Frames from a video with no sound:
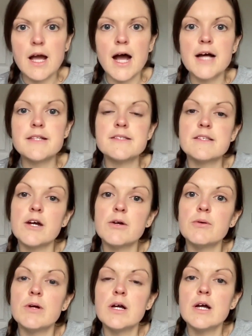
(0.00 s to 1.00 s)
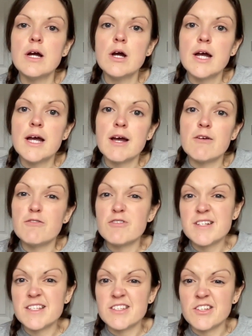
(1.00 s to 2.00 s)
And so, for
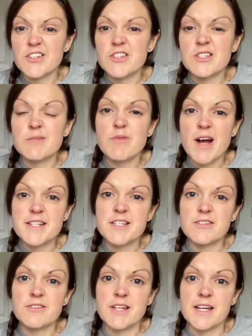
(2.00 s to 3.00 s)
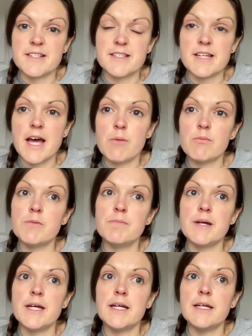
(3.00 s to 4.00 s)
instance, a practical next step would
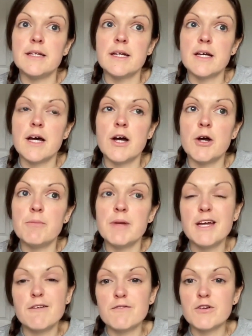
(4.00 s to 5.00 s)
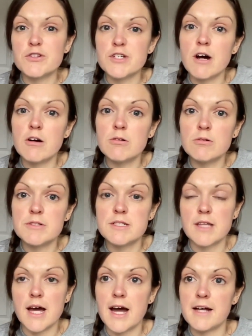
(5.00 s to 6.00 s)
be if you're told
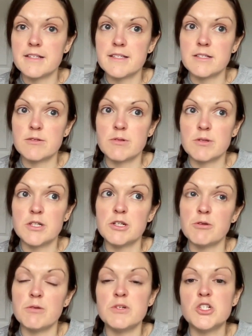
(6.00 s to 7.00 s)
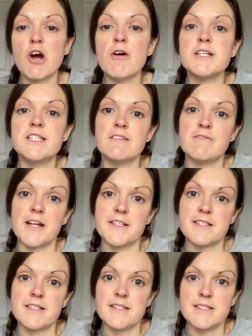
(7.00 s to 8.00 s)
that, the majority of
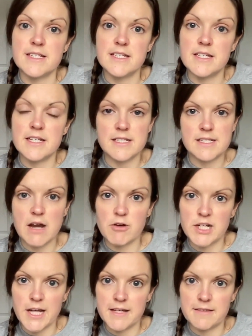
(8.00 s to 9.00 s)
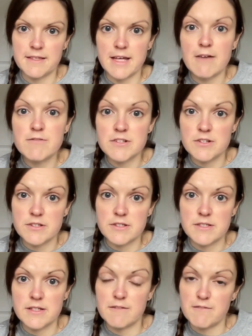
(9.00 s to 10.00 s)
answers didn't interrogate the
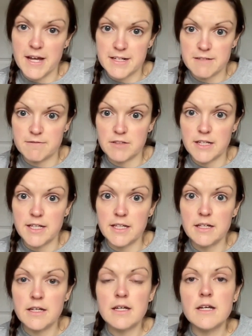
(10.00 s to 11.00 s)
evidence effectively,